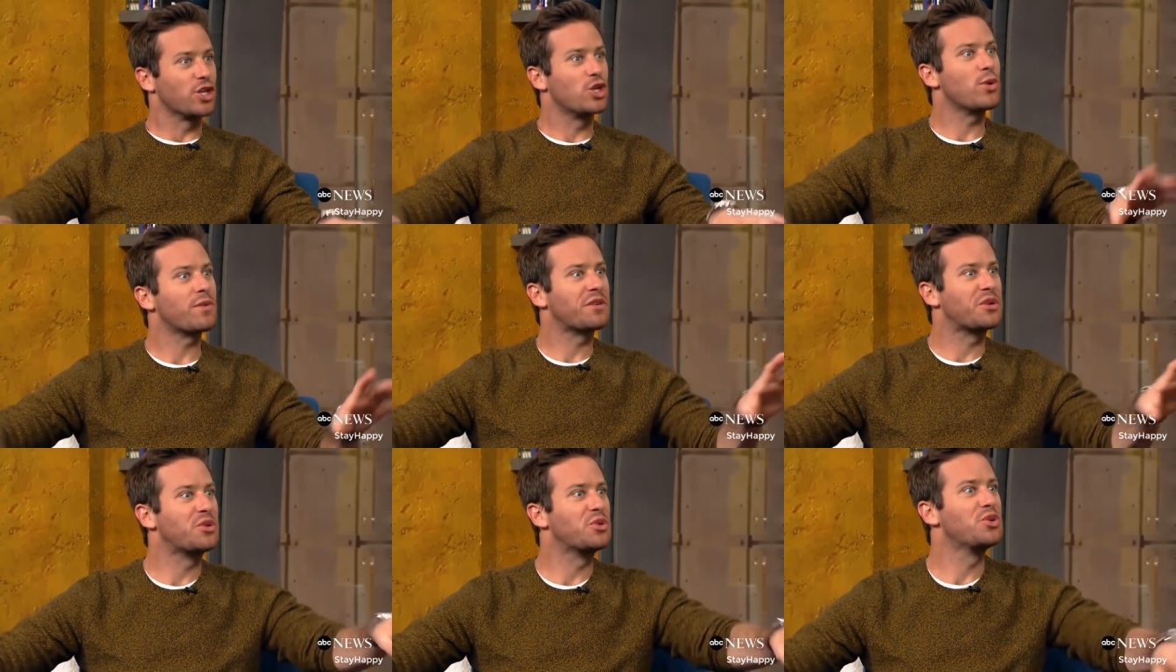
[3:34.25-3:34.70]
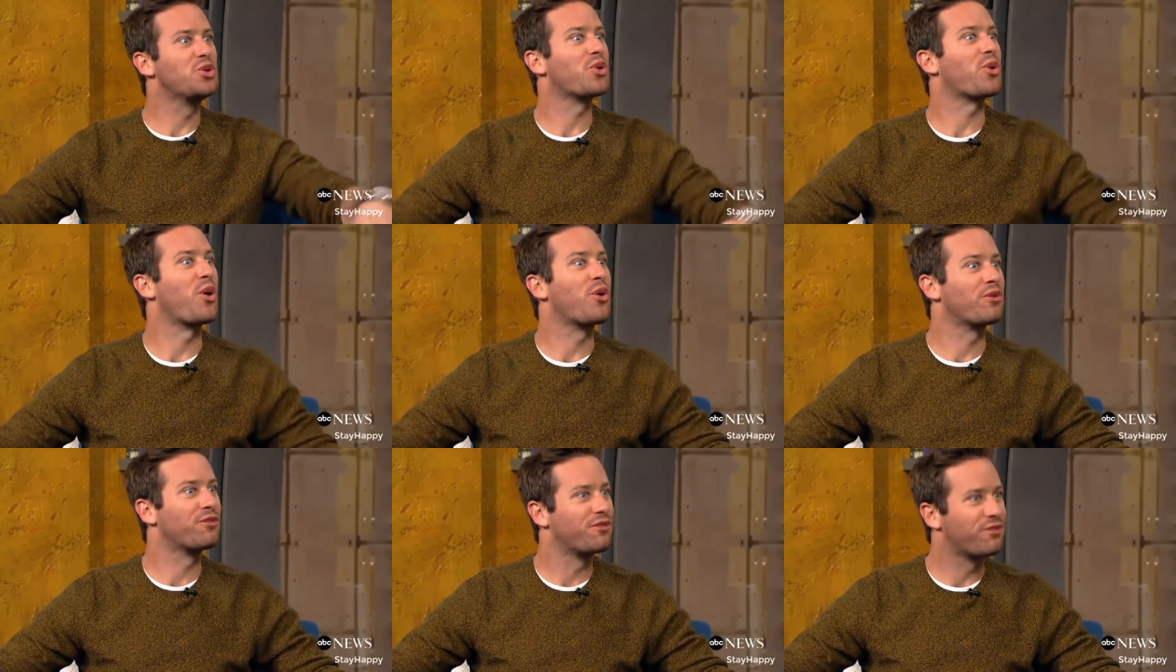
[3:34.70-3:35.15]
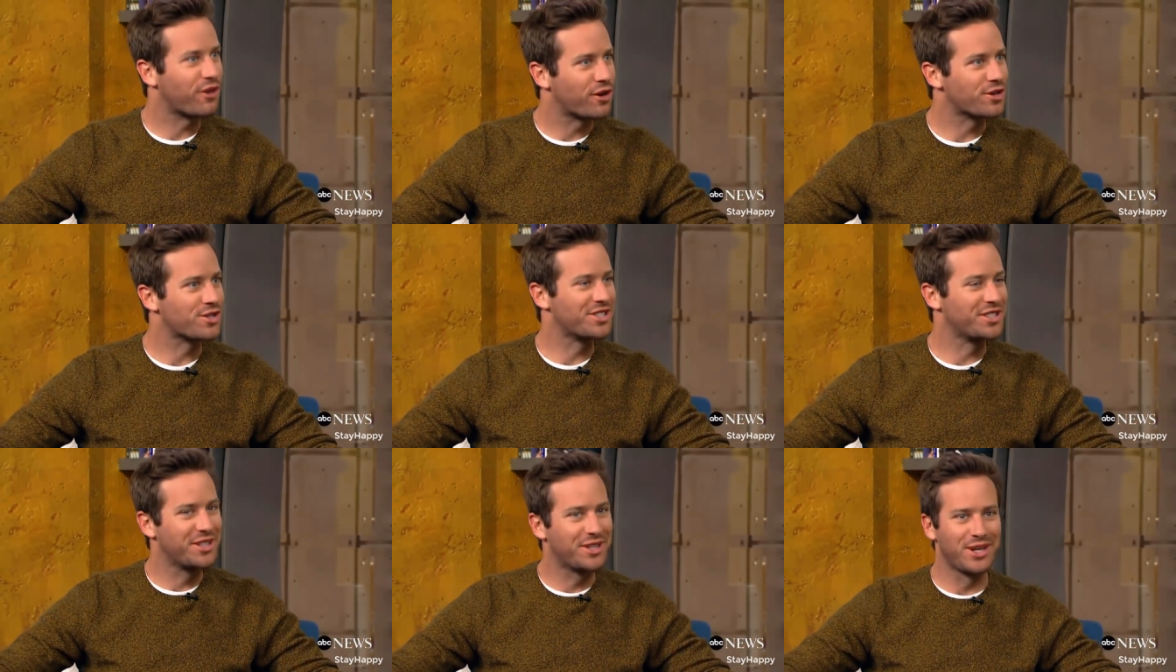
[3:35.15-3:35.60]
You have to do your own
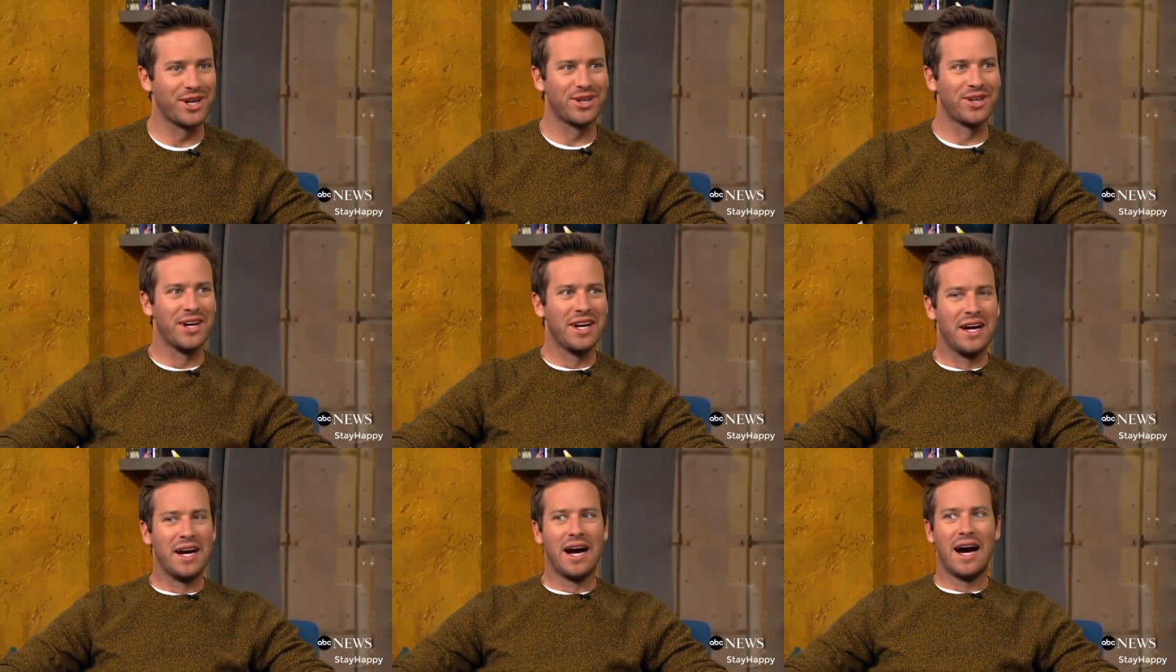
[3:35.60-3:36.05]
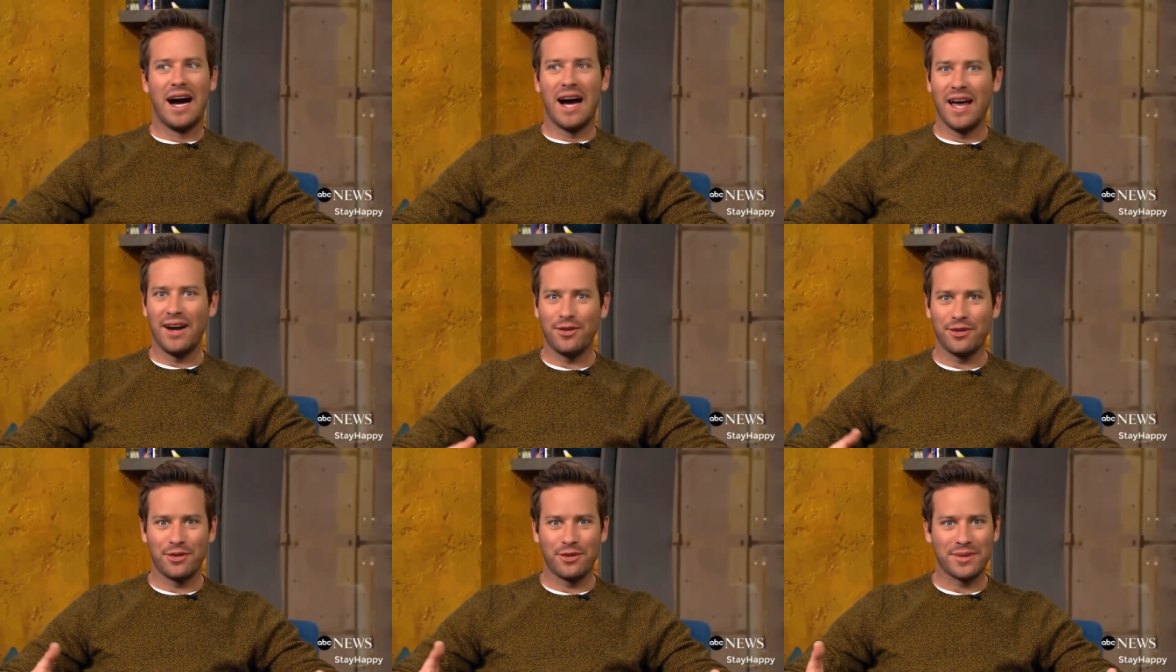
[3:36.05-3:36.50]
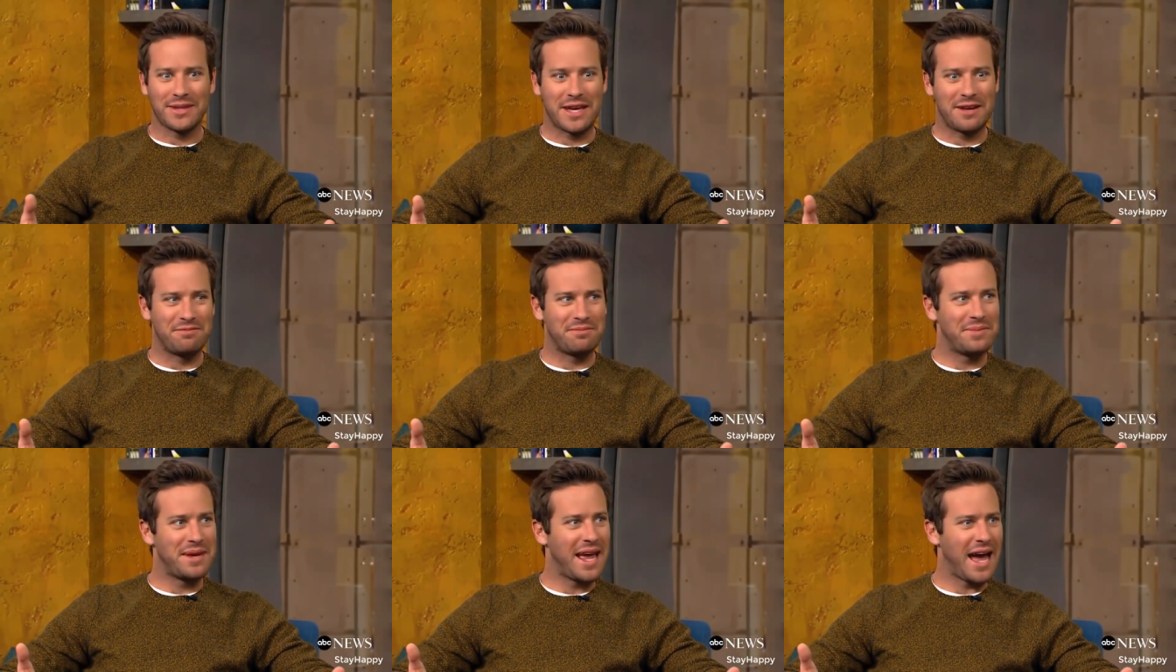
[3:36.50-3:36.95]
version. You go, I don't know what
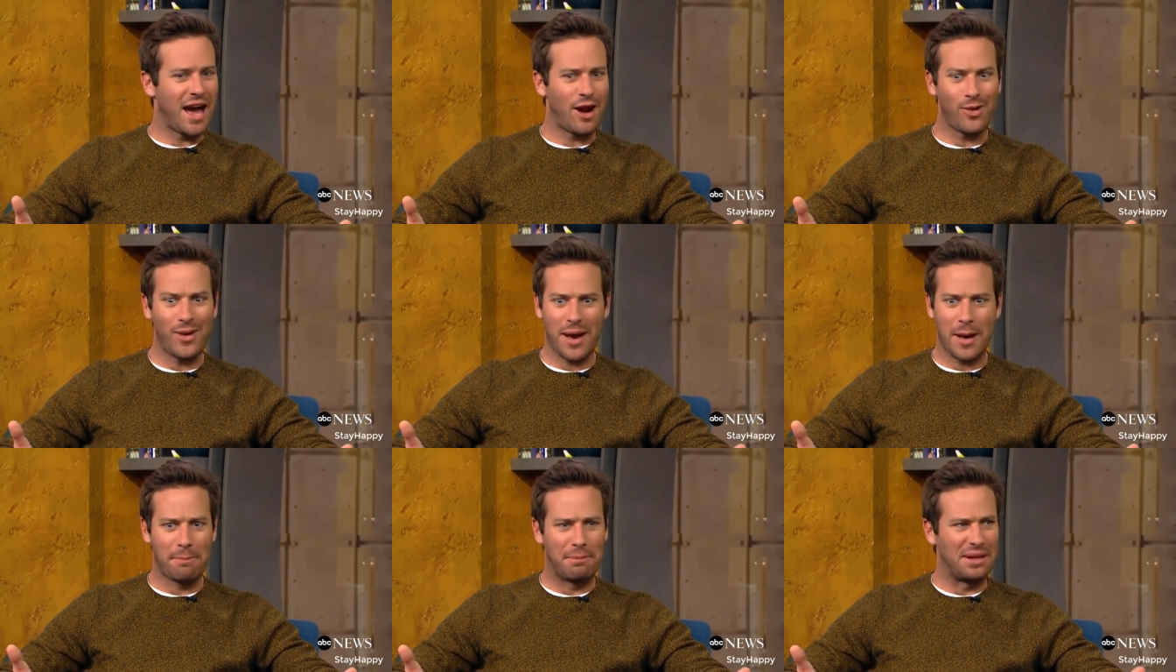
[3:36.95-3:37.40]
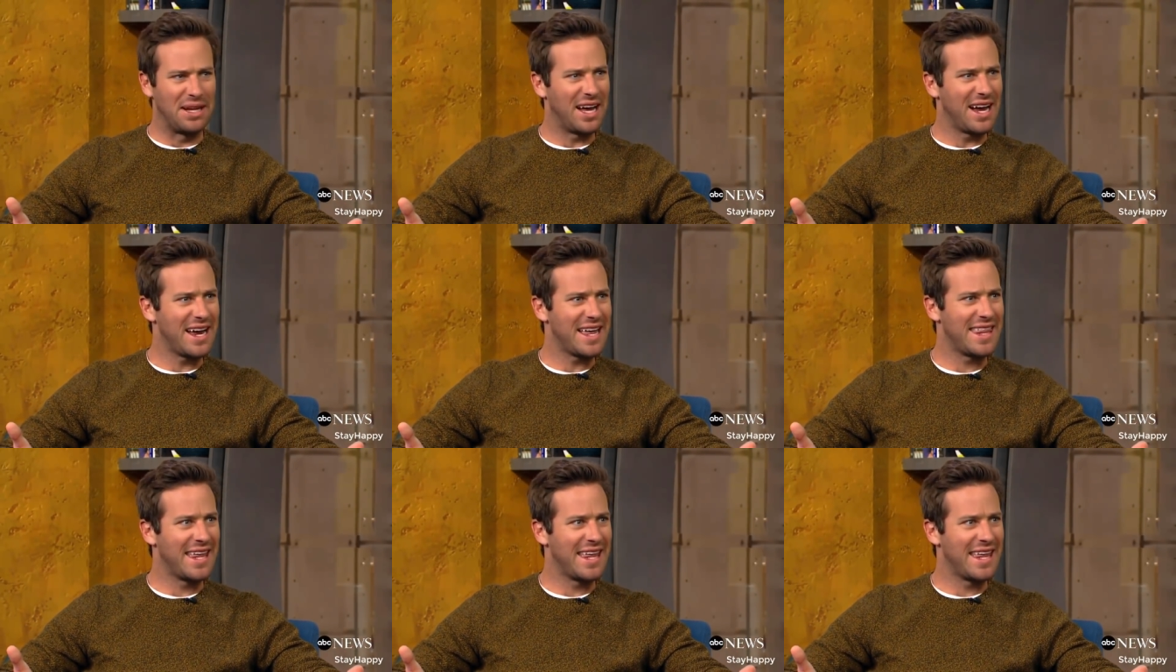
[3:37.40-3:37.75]
that means. How do I apply